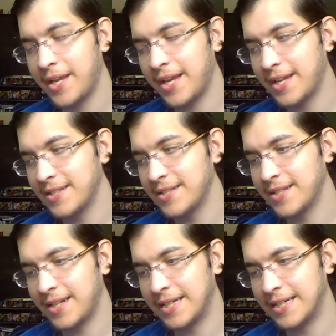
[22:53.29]
And
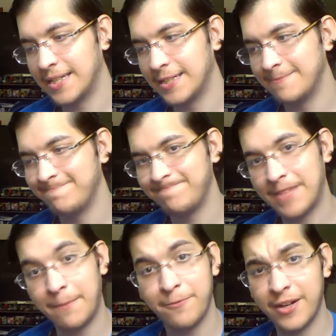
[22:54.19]

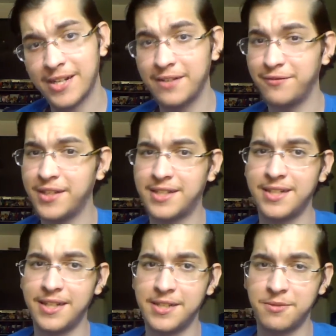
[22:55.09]
I'm very
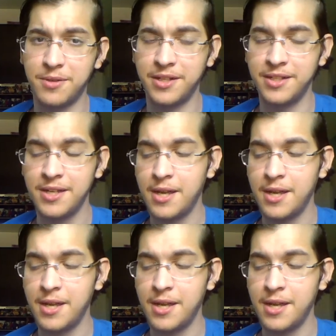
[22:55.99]
conflicted on this one,